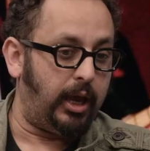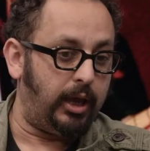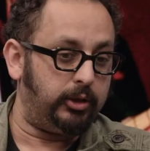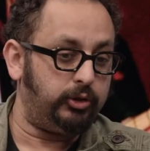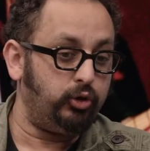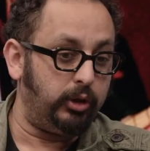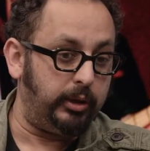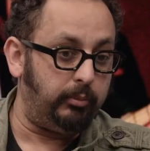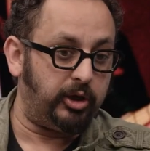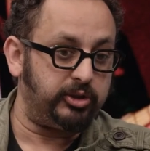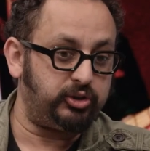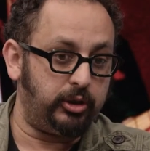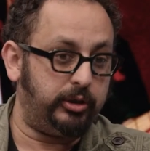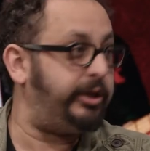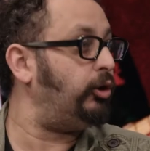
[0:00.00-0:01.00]
uh, Julie
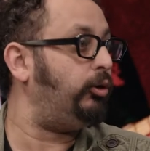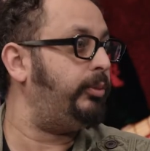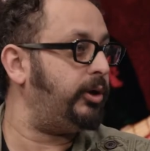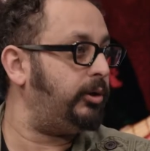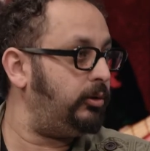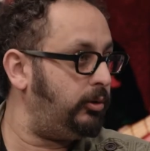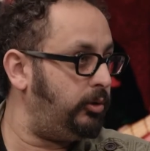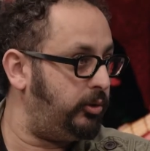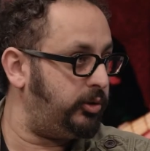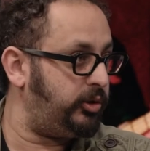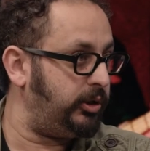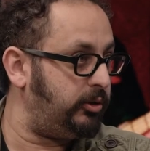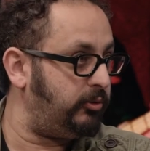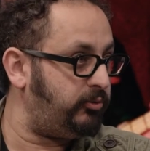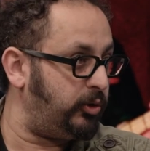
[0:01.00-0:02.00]
and Gilbert,
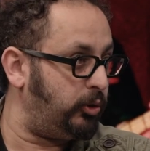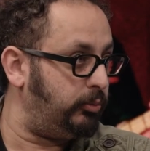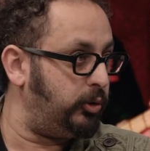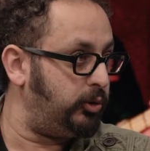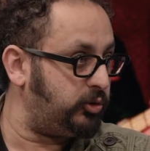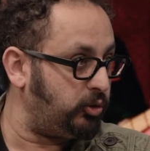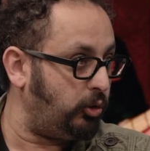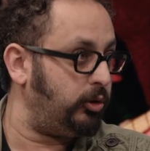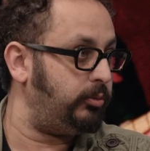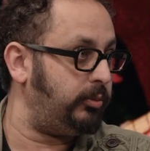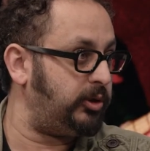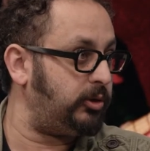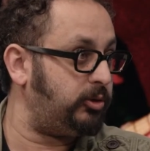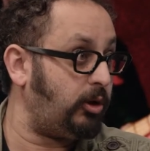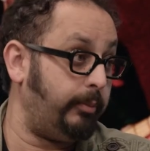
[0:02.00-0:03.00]
who's in the film, who saw
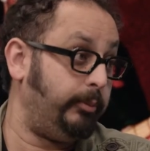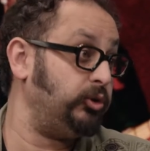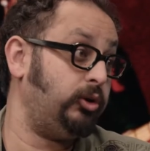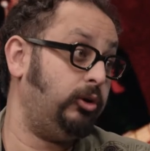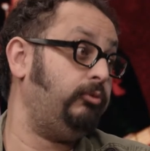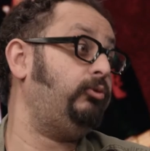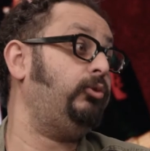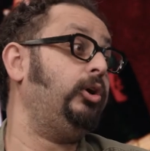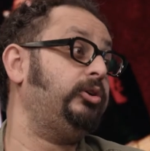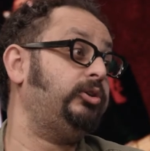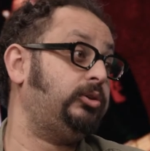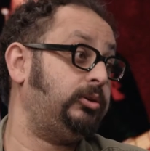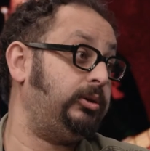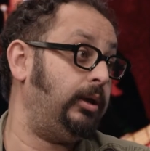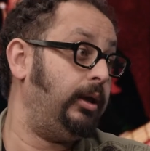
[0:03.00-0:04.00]
them at the time, was her
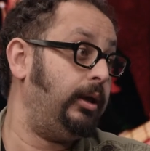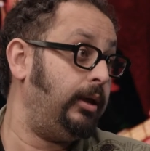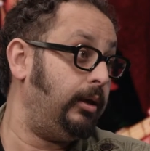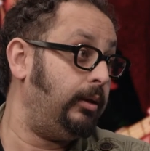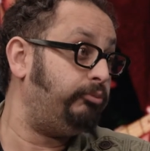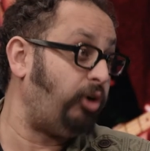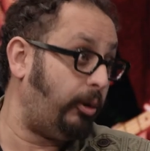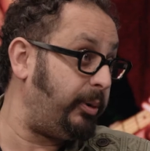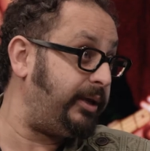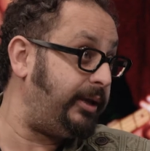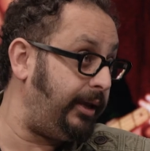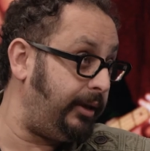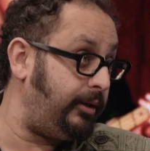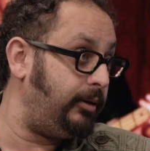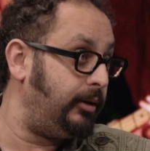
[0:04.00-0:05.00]
first proper
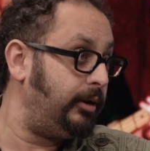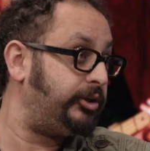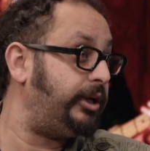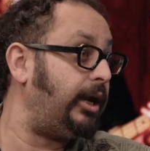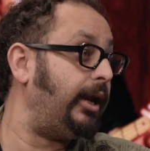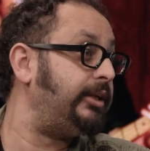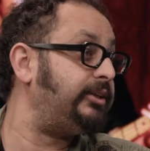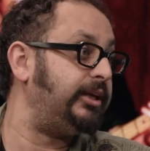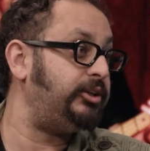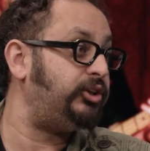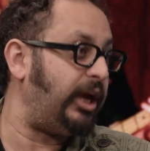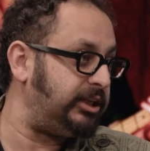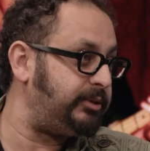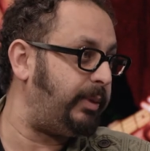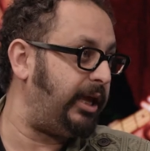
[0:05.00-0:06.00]
gig. She'd only
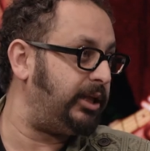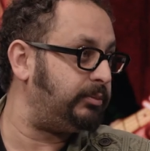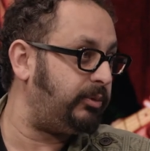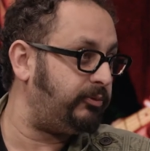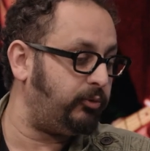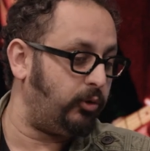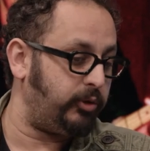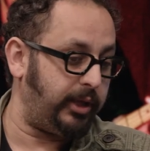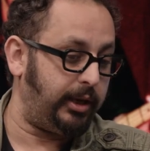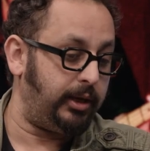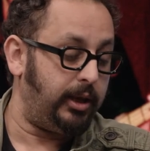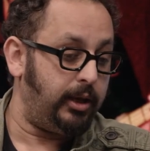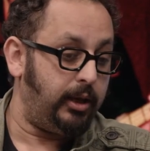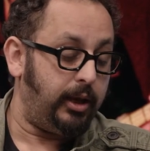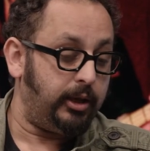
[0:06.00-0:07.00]
seen jazz bands before that.